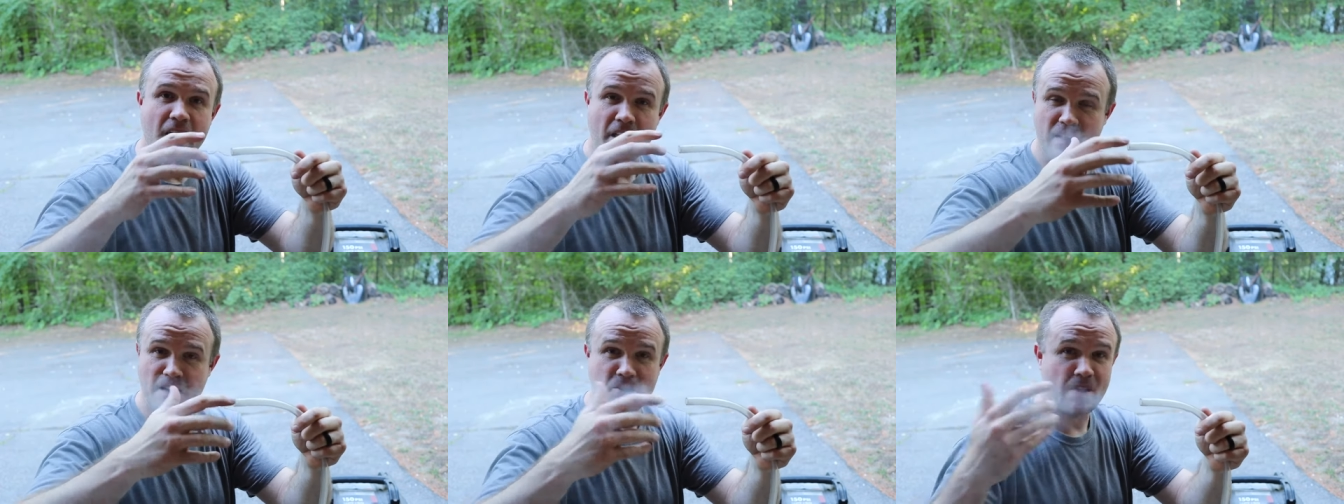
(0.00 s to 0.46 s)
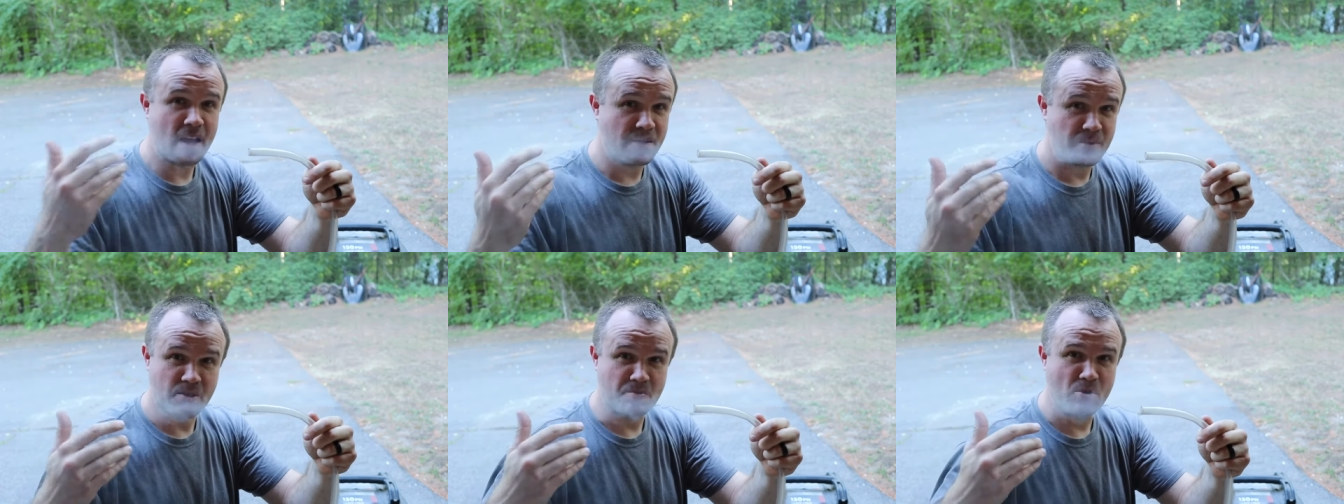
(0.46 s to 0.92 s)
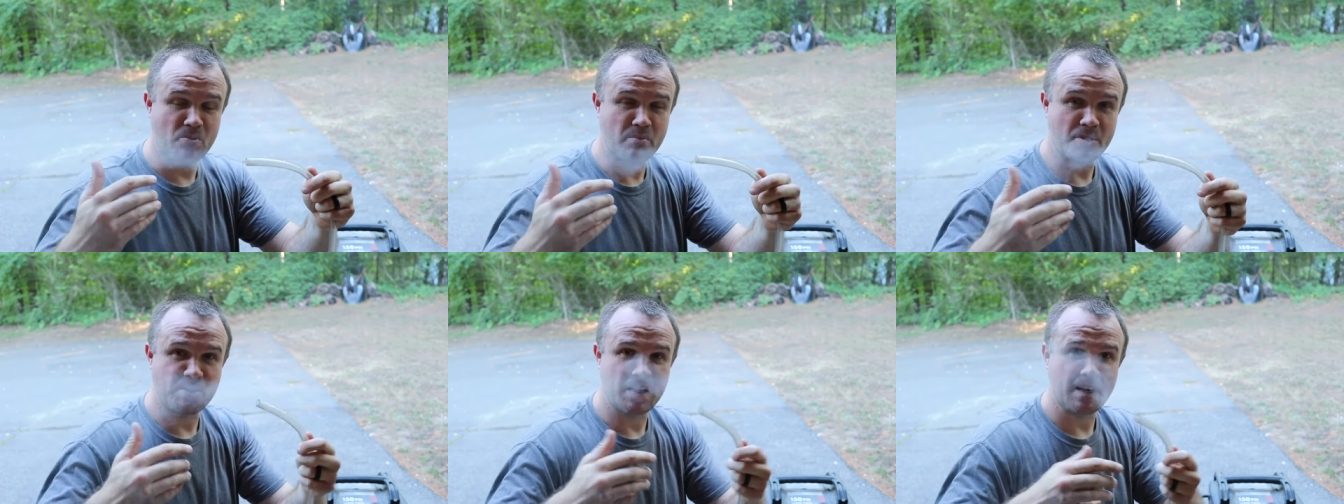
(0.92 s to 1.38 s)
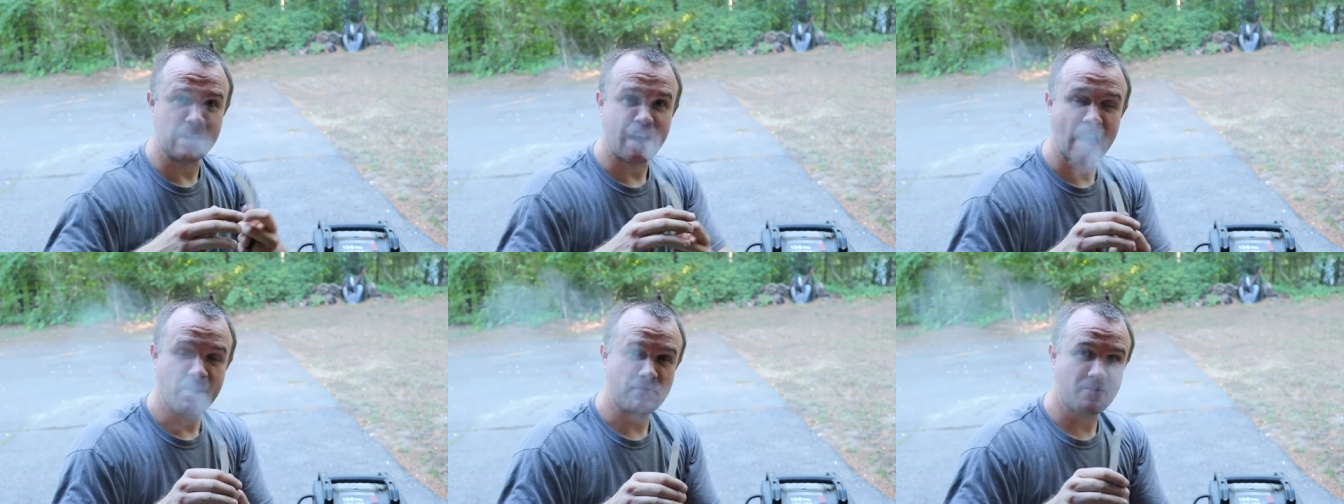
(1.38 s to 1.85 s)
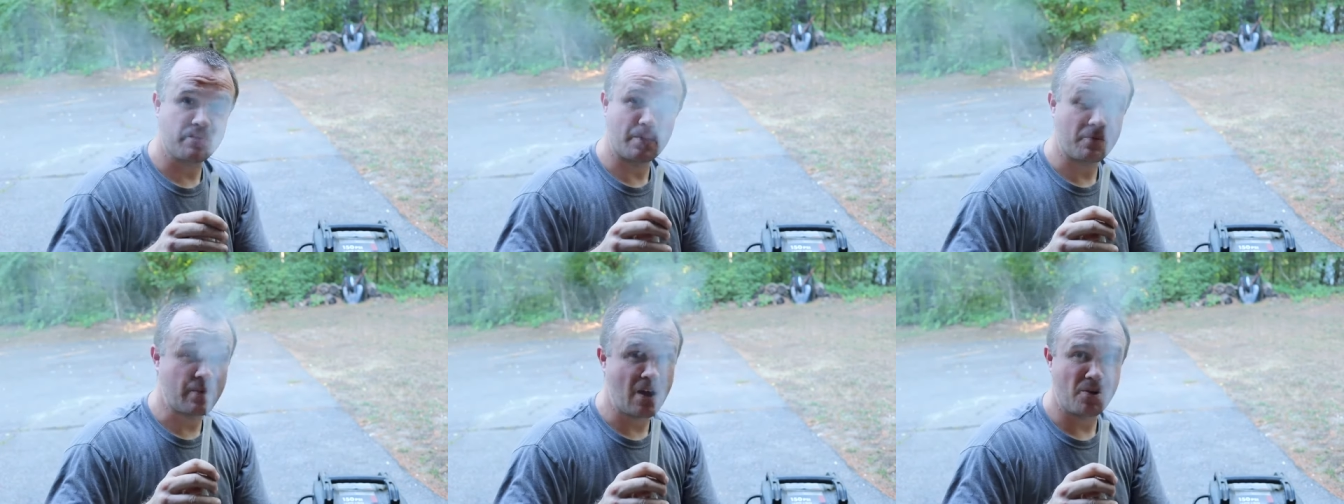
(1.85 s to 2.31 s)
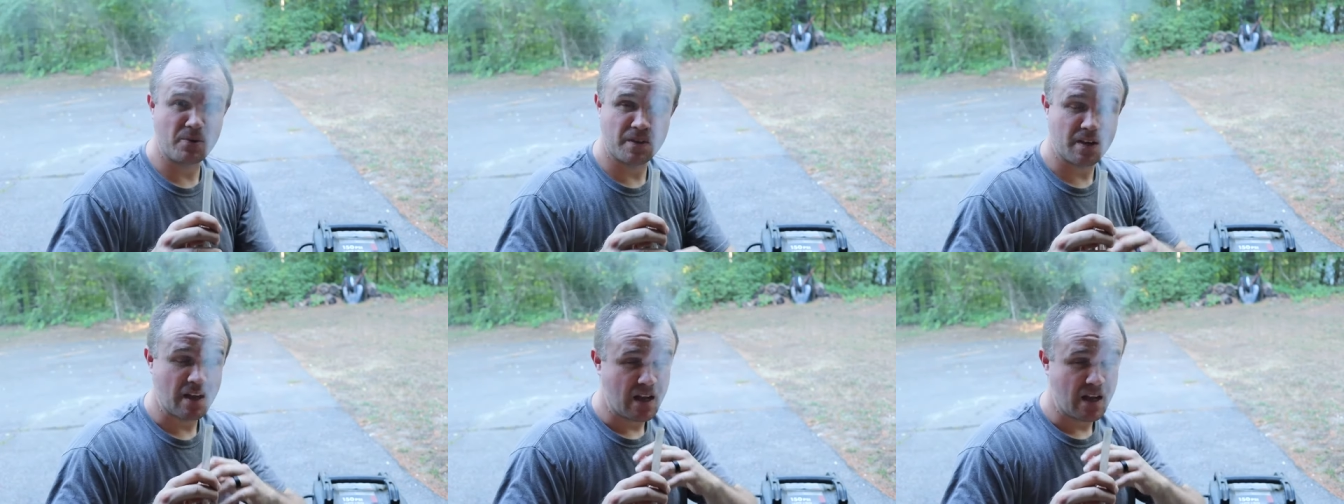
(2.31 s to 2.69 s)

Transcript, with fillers: And then you have your smoke machine. I've found